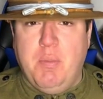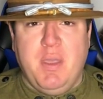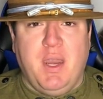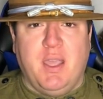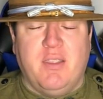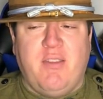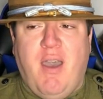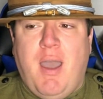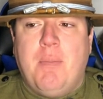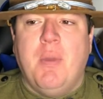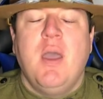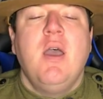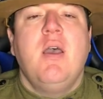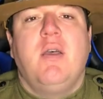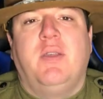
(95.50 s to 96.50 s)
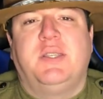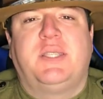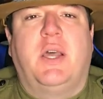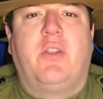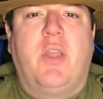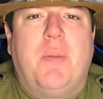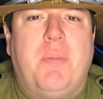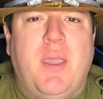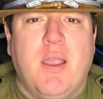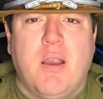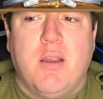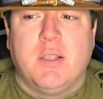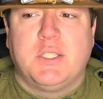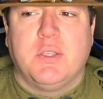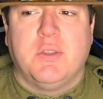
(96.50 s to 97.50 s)
the beginning of time. They settled up
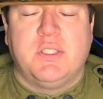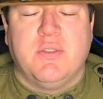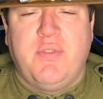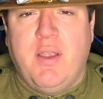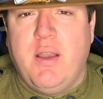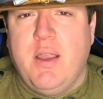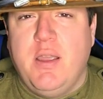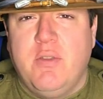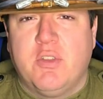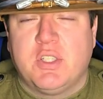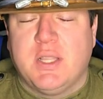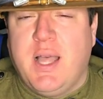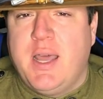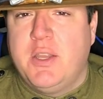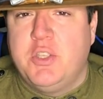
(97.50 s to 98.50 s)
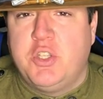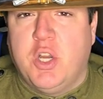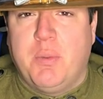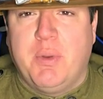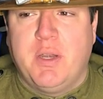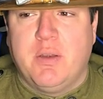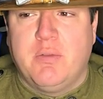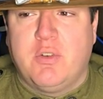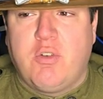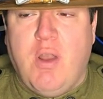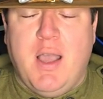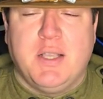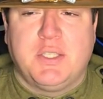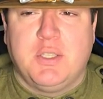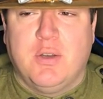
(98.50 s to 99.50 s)
here, so there's a lot of German
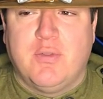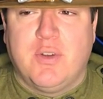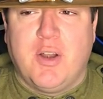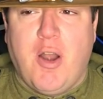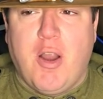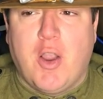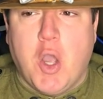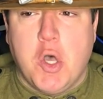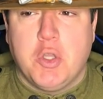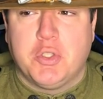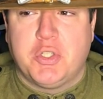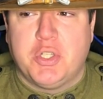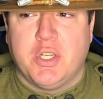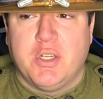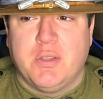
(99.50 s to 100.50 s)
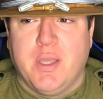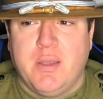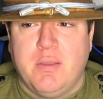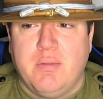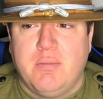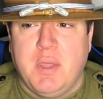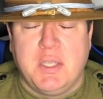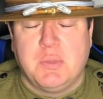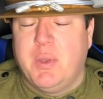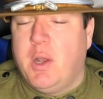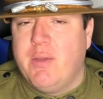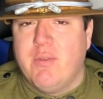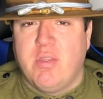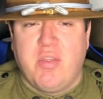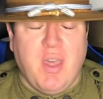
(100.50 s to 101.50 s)
crossover in our culture that things we
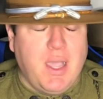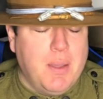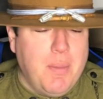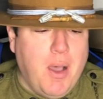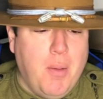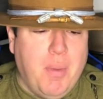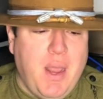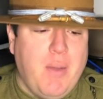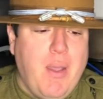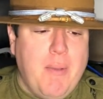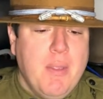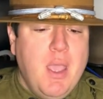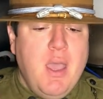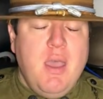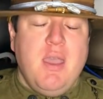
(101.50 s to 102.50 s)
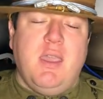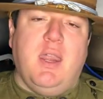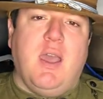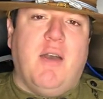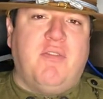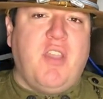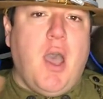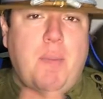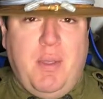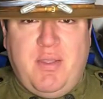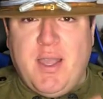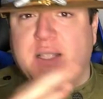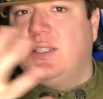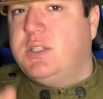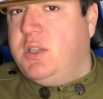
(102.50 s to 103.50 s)
don't even think about. But anyway, getting off topic,
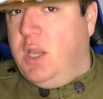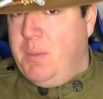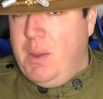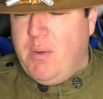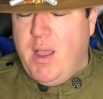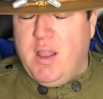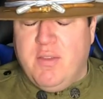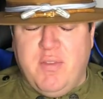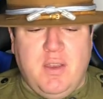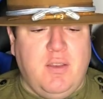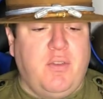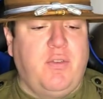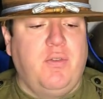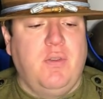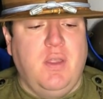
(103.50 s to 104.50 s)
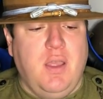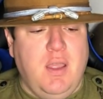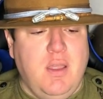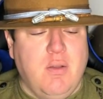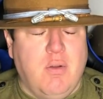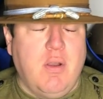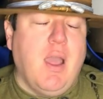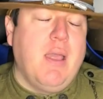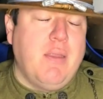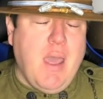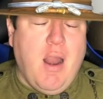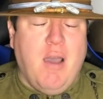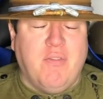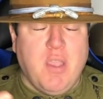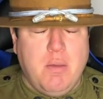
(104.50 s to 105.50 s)
that's going to be relevant, or not
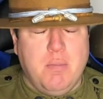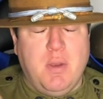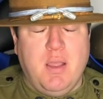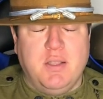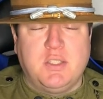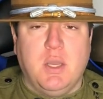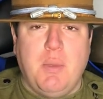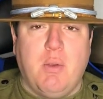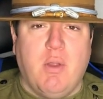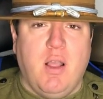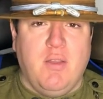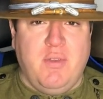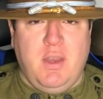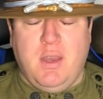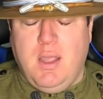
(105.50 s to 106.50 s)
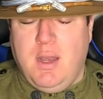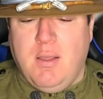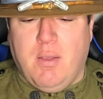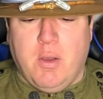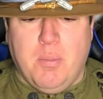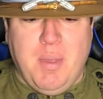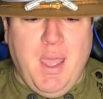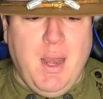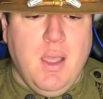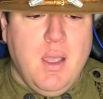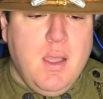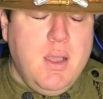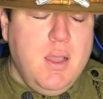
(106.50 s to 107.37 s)
off topic, but it's going to be relevant in a little bit.